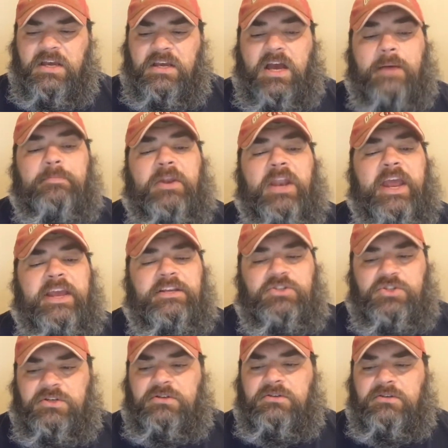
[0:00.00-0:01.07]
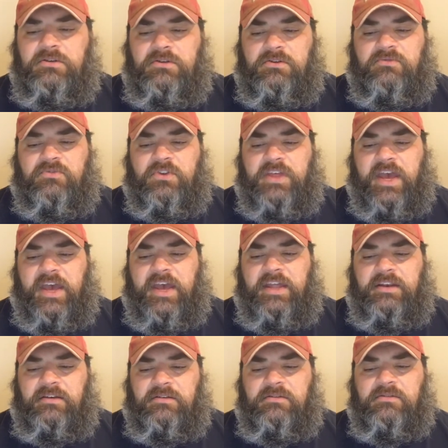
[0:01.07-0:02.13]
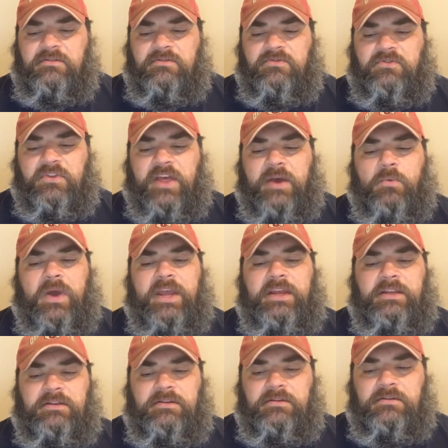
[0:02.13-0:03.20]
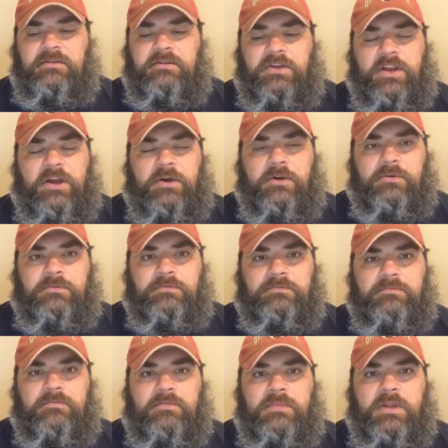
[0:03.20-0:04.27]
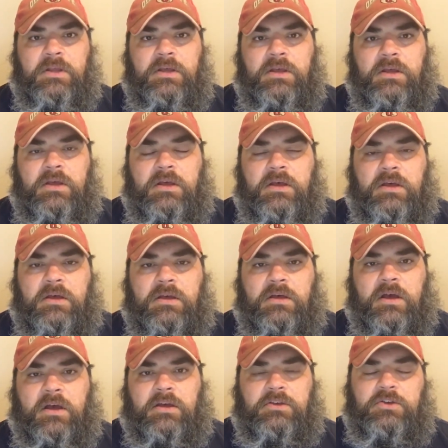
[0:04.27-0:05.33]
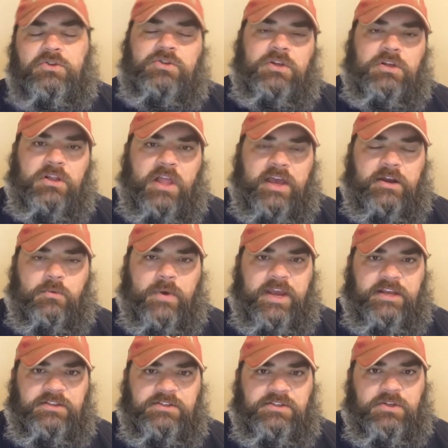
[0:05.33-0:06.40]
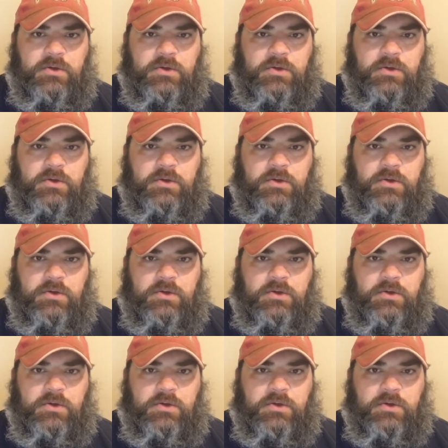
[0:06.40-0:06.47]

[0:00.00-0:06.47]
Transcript: up in age for that weight, you know. Usually lighter weights, the